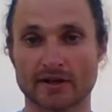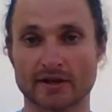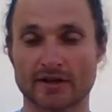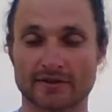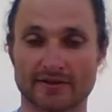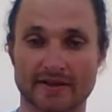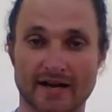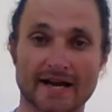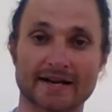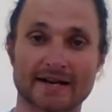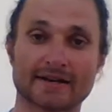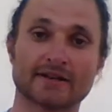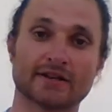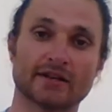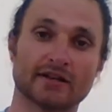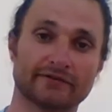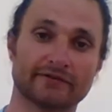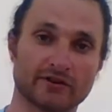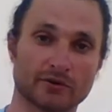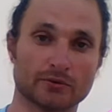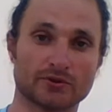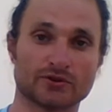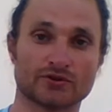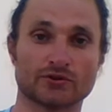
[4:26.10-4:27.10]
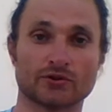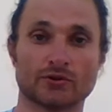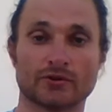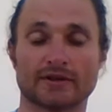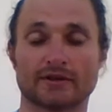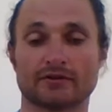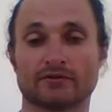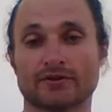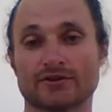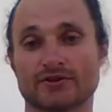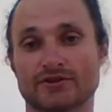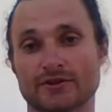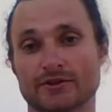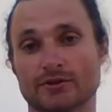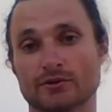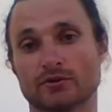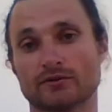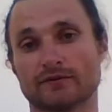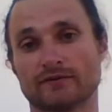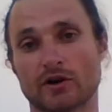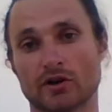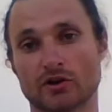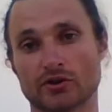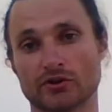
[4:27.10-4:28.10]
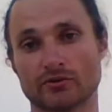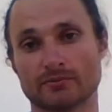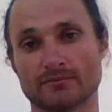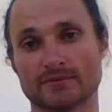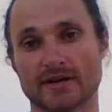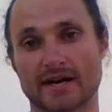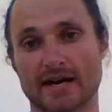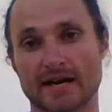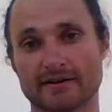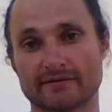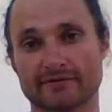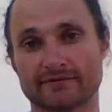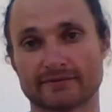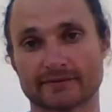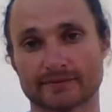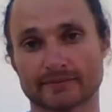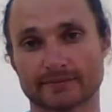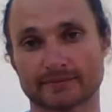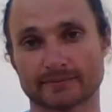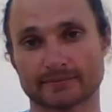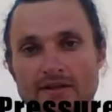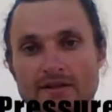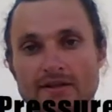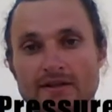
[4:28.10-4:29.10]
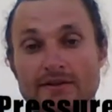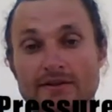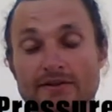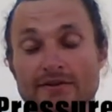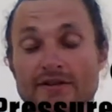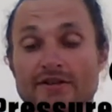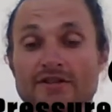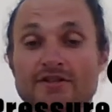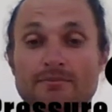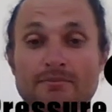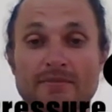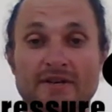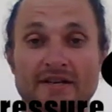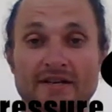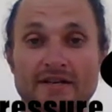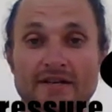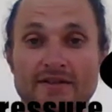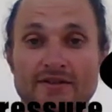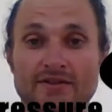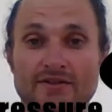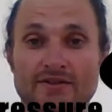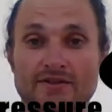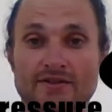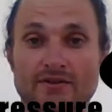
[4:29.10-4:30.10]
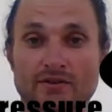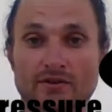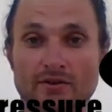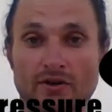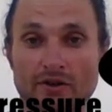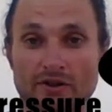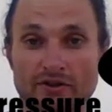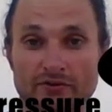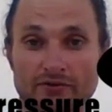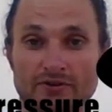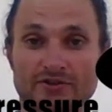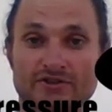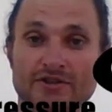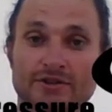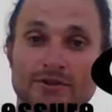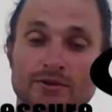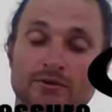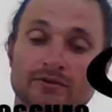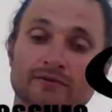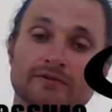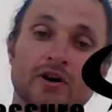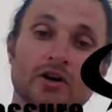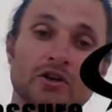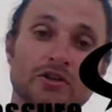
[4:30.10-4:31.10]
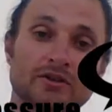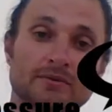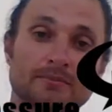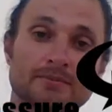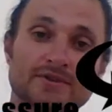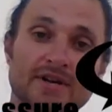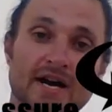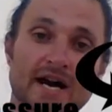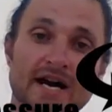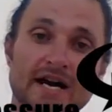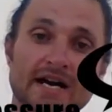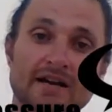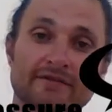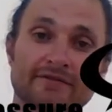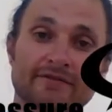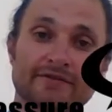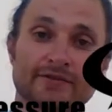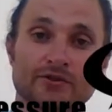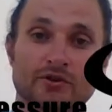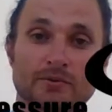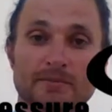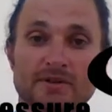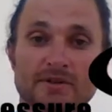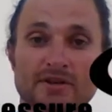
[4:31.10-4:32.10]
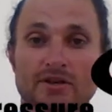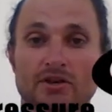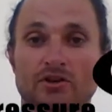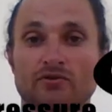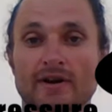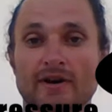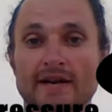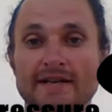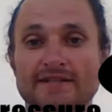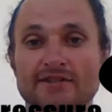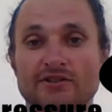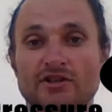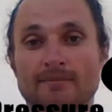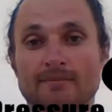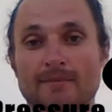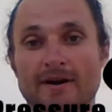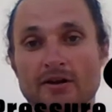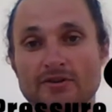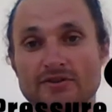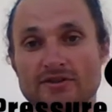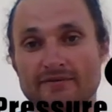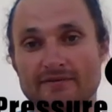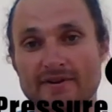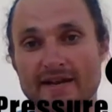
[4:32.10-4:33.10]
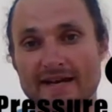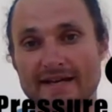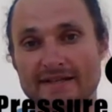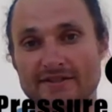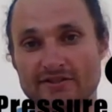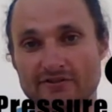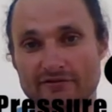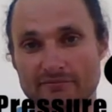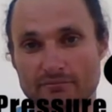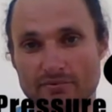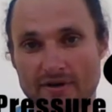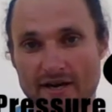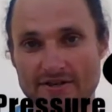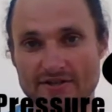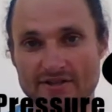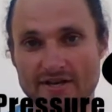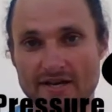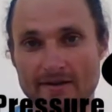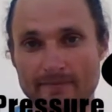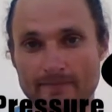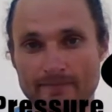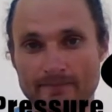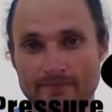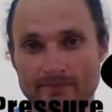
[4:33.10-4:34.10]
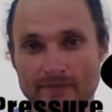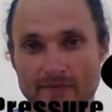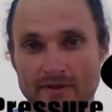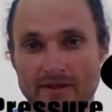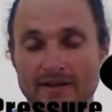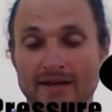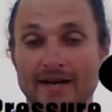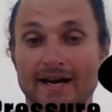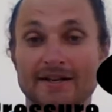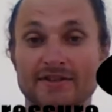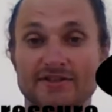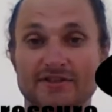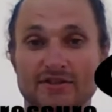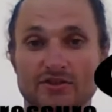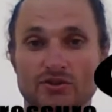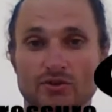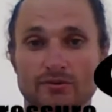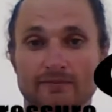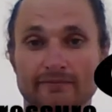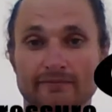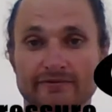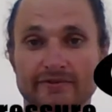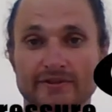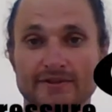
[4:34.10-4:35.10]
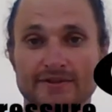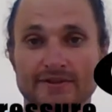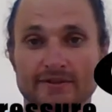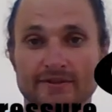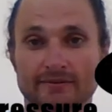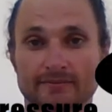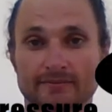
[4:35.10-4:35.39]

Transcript: than if you was doing a residual volume dive. This means on the residual volume dive, there'll be a greater amount of negative pressure and discomfort.